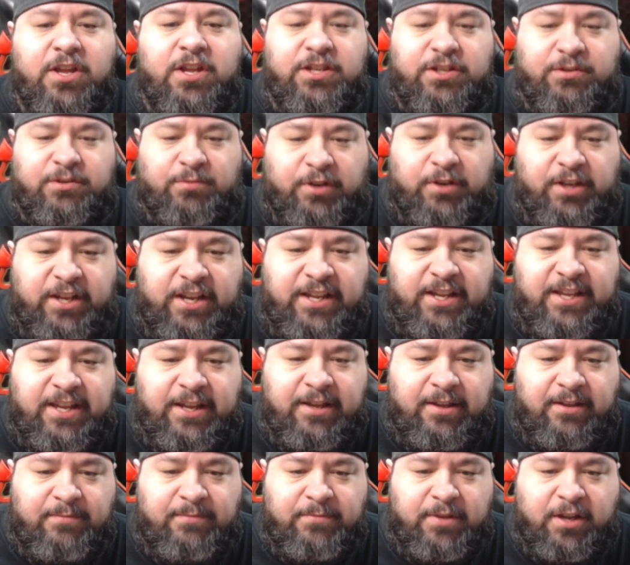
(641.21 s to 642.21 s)
So we're going to
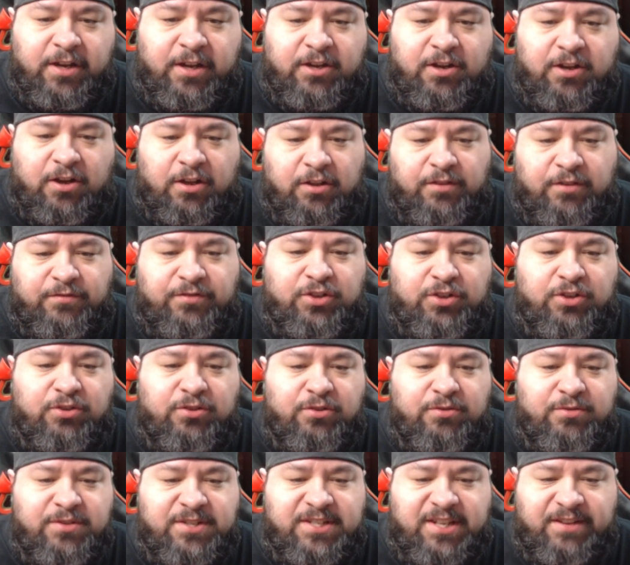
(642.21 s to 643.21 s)
in the Call of
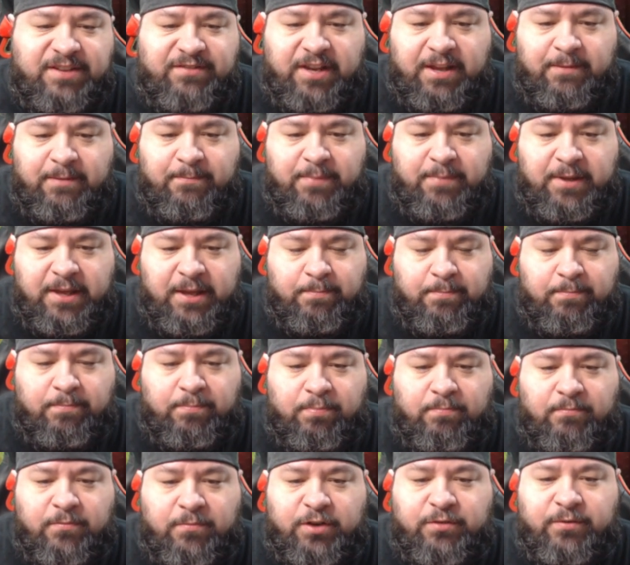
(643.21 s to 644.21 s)
Toulouse 7 MP
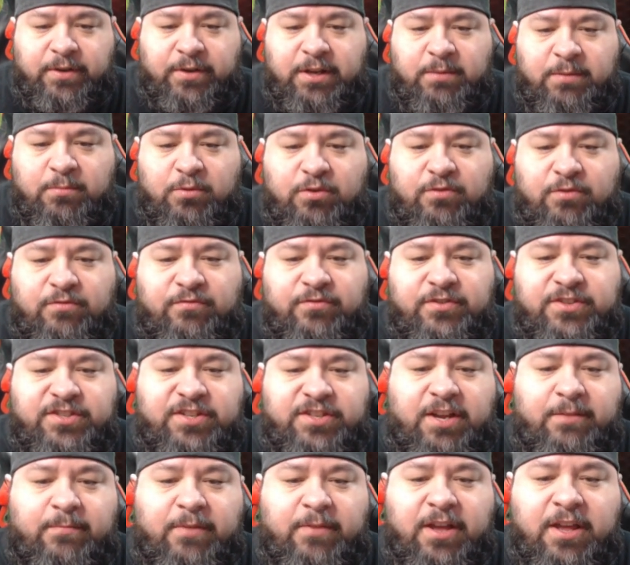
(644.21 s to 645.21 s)
green move
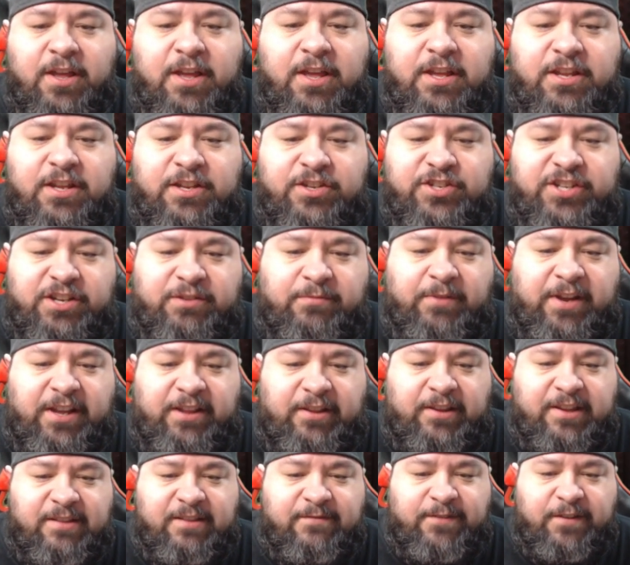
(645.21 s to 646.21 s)
sub,
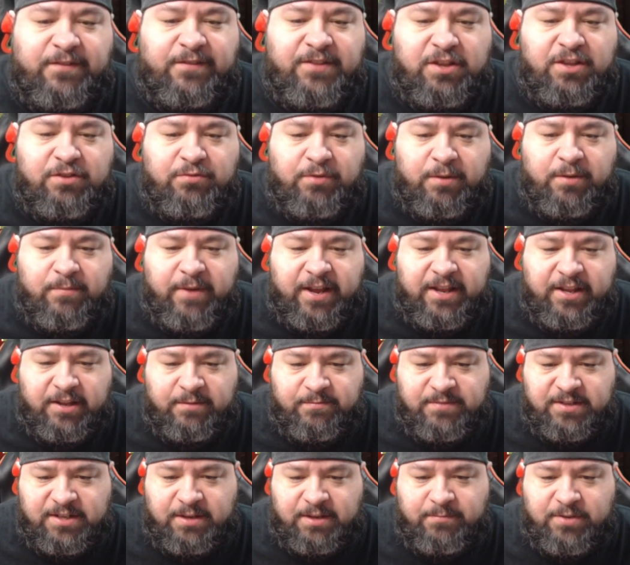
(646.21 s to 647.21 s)
generate 53
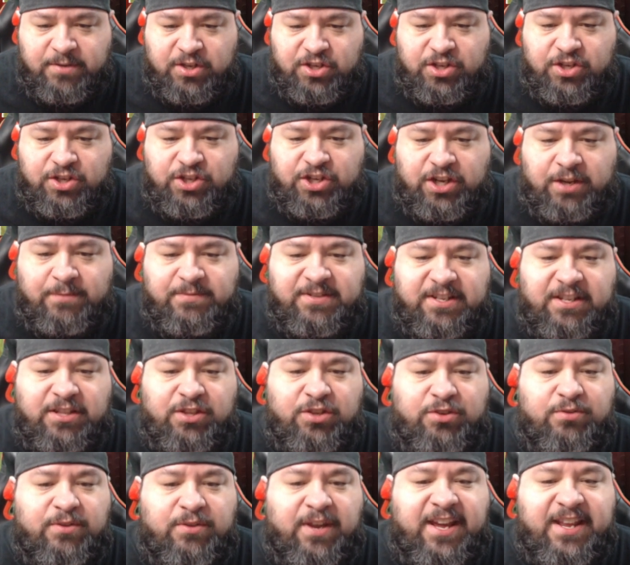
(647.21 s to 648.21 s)
random submission gems and
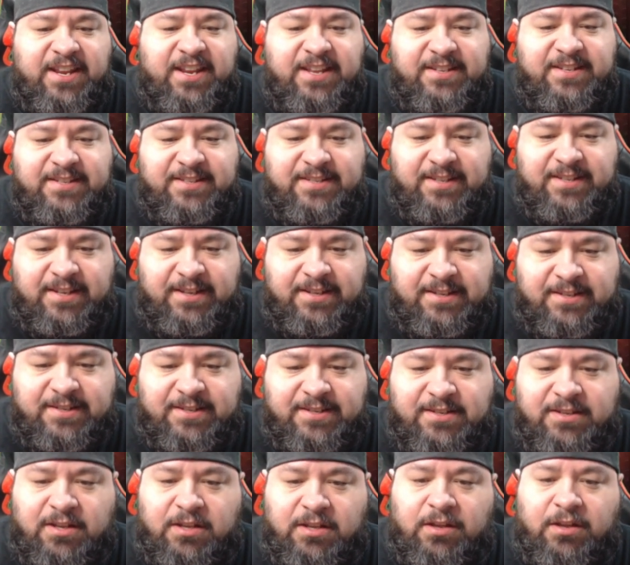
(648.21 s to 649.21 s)
do
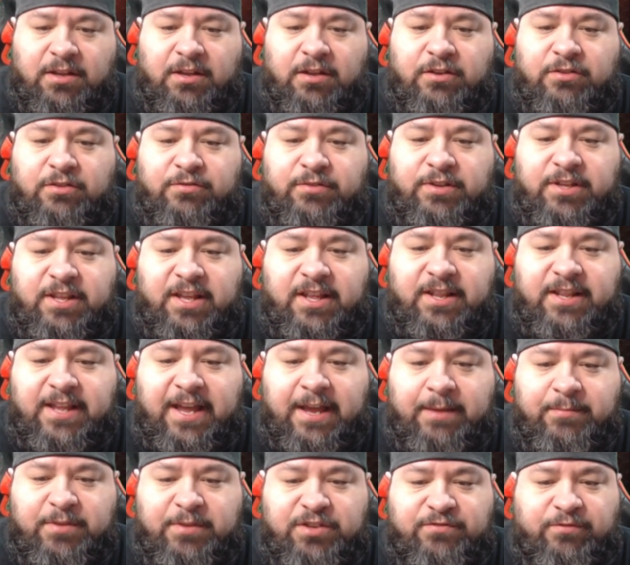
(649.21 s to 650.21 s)
8600
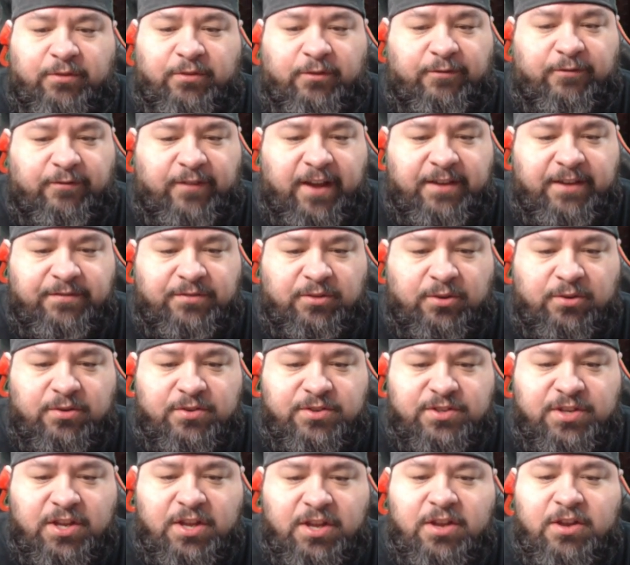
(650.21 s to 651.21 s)
damage for 5
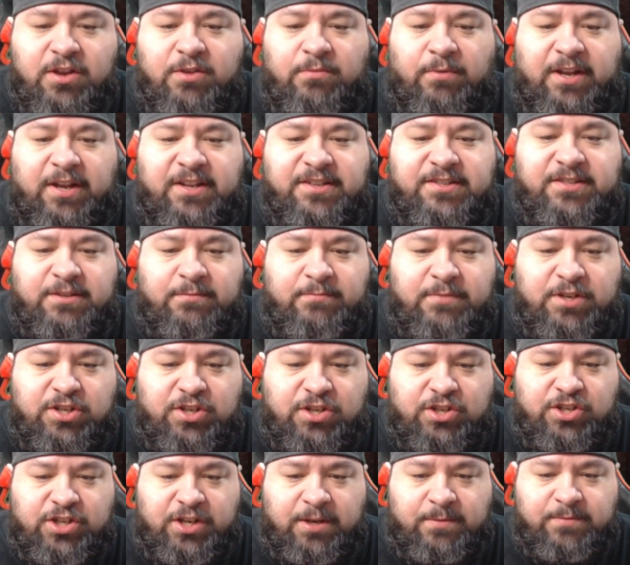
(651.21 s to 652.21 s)
turns, while
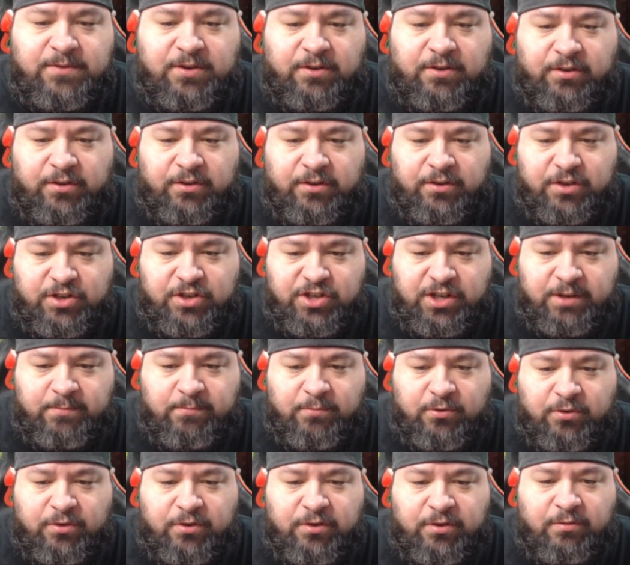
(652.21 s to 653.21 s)
submission gems are on the gem
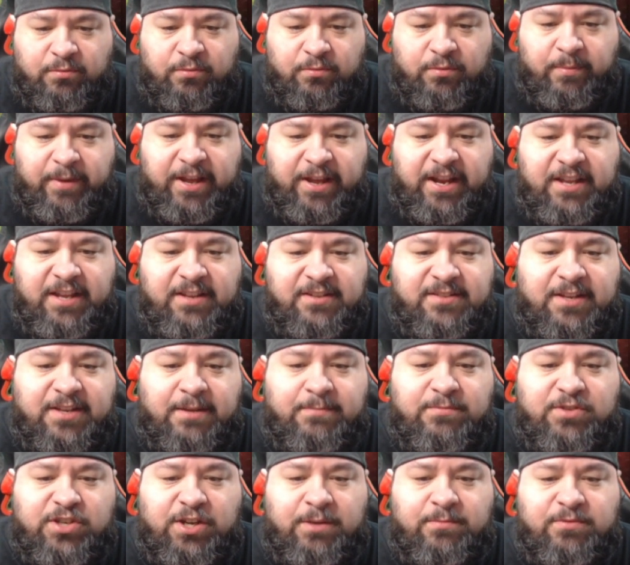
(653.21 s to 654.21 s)
board. Remaining
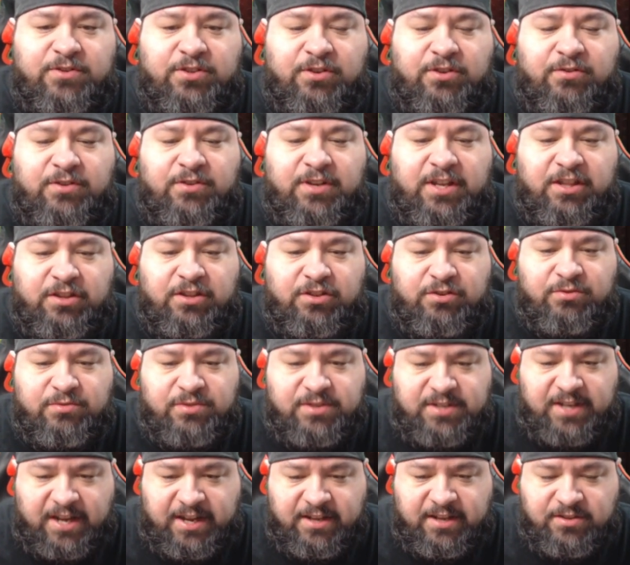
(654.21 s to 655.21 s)
sub gems turn into
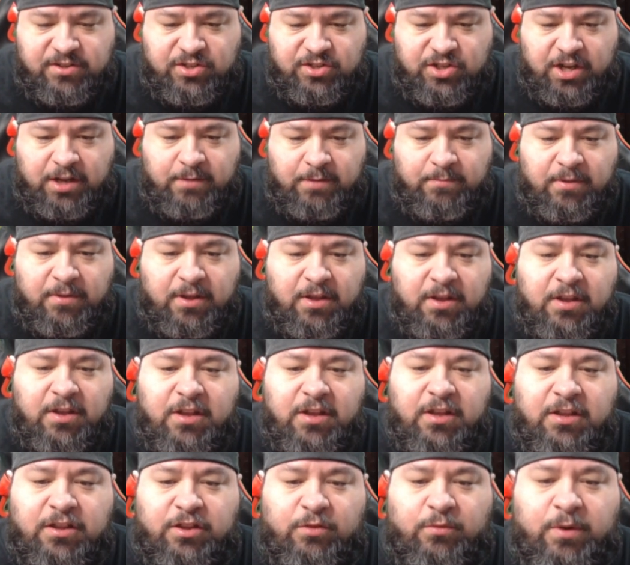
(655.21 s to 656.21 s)
silent gem,
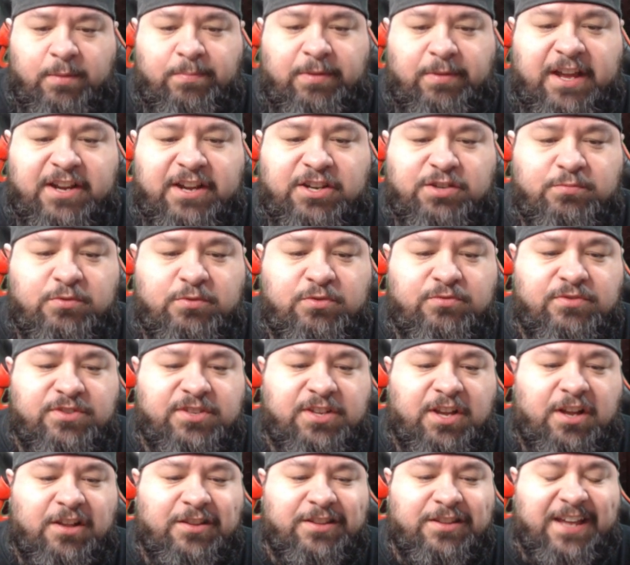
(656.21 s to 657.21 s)
the Whiplash
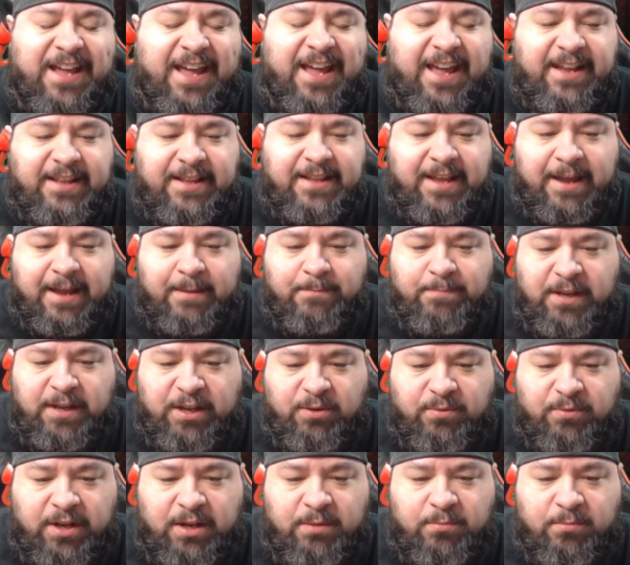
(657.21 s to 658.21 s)
Moonsault 8 MP
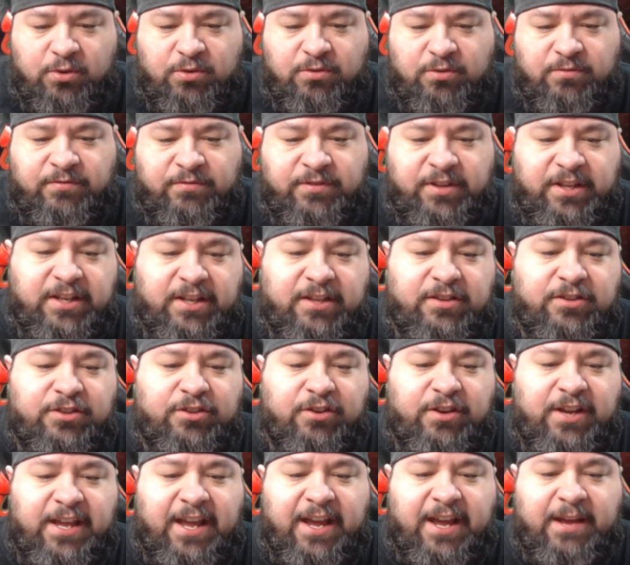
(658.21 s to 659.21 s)
green move, deal
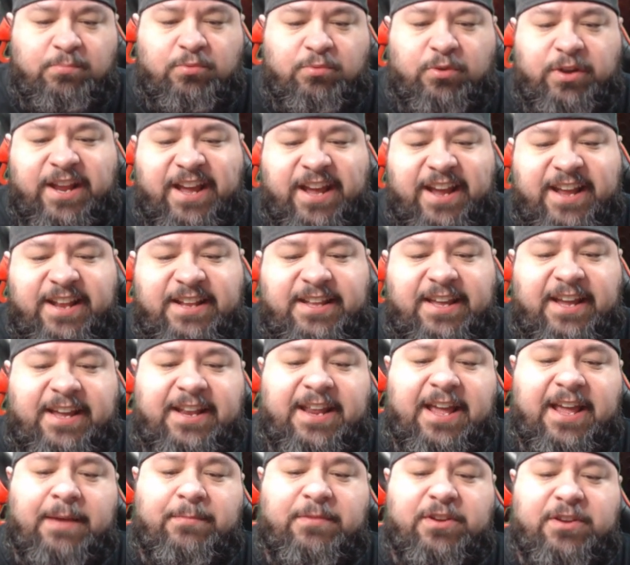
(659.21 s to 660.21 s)
38.8k
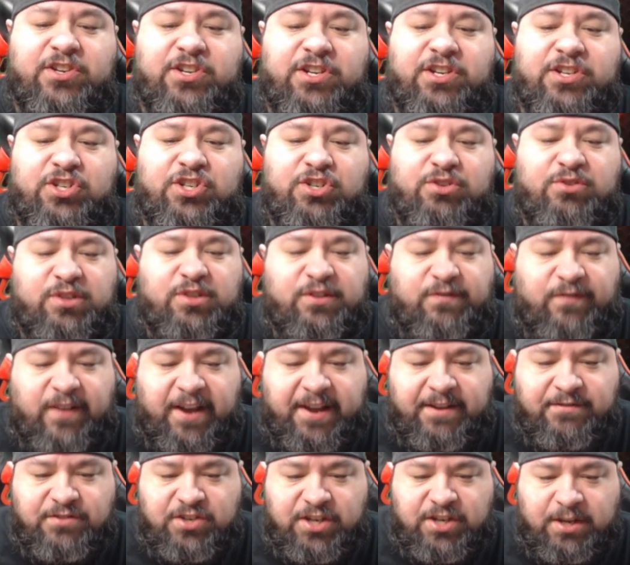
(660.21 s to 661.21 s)
damage and choose
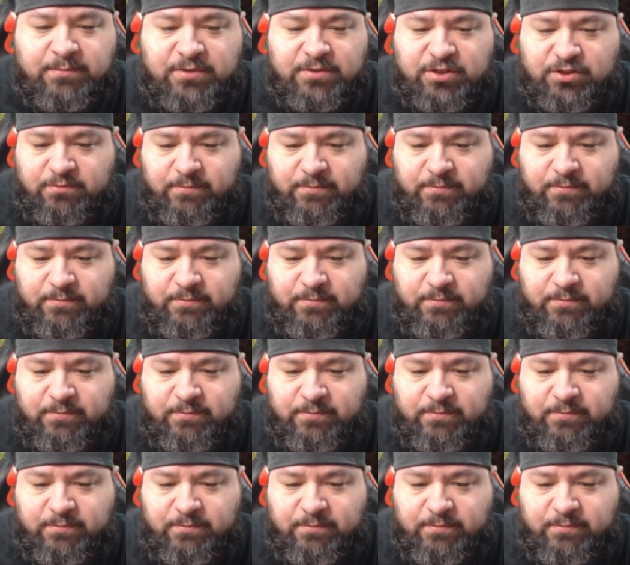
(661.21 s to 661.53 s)
5 gems to